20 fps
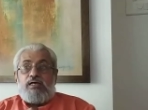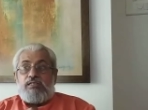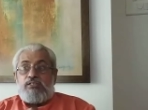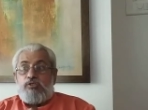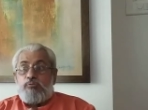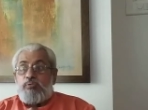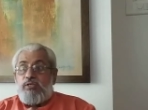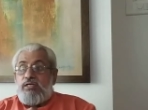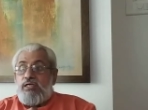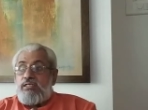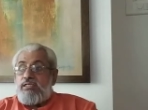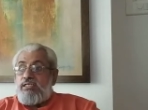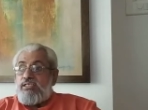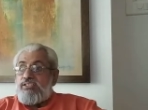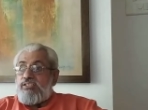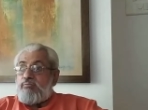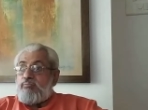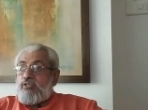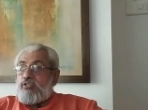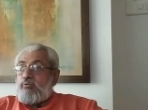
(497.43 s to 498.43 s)
To be
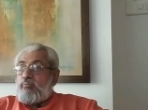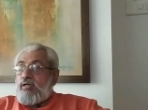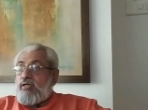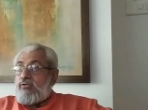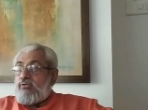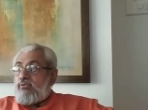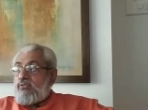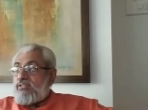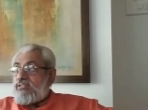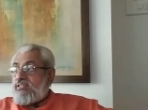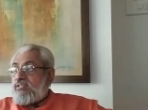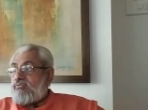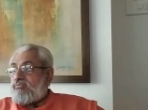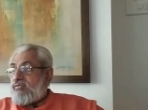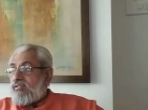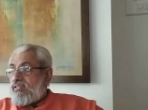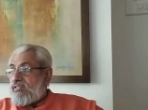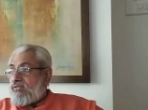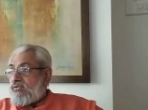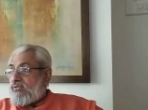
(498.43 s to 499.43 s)
conditioned by your background is a
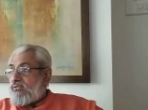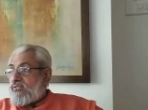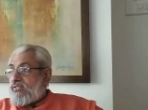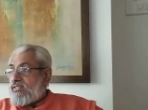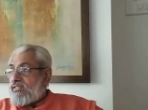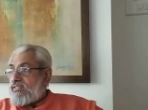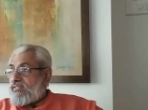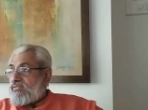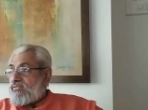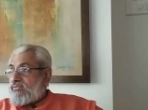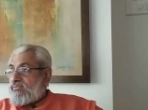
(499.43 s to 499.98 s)
different thing altogether.